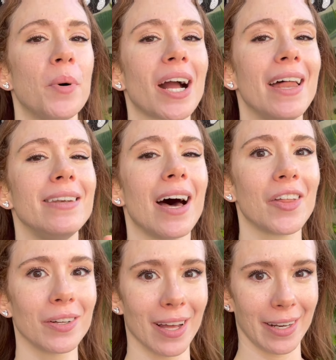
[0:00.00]
book
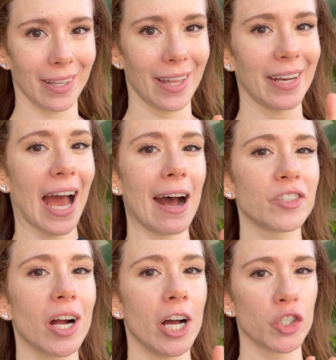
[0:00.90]
another lightning lane
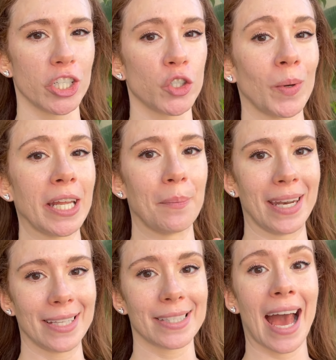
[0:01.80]
after 120
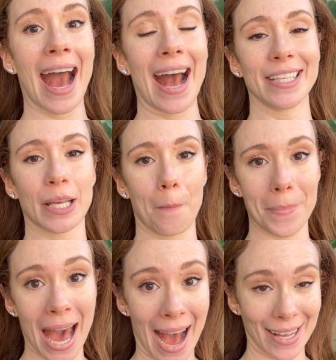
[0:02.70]
minutes has
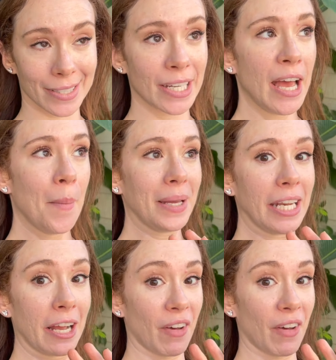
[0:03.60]
passed. Meaning if